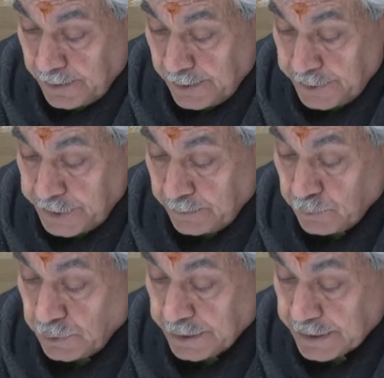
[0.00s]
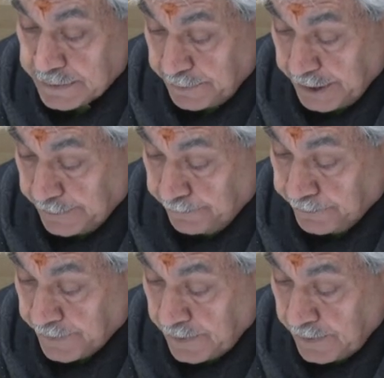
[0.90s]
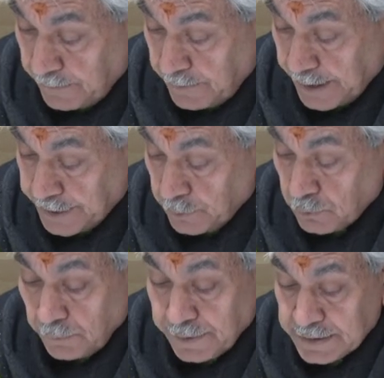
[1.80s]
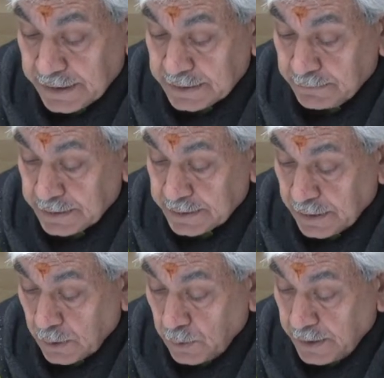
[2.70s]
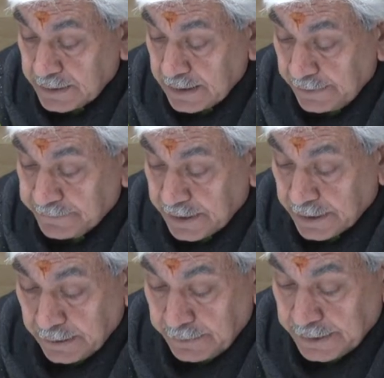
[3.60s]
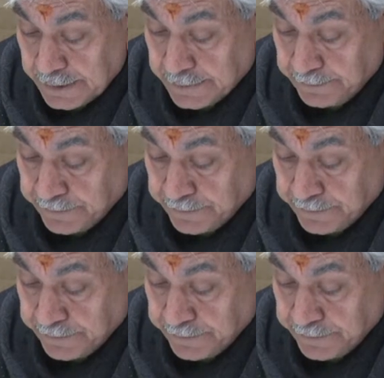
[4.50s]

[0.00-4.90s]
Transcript: In Jammu and Kashmir, when I took over 6 months ago as the Lieutenant Governor,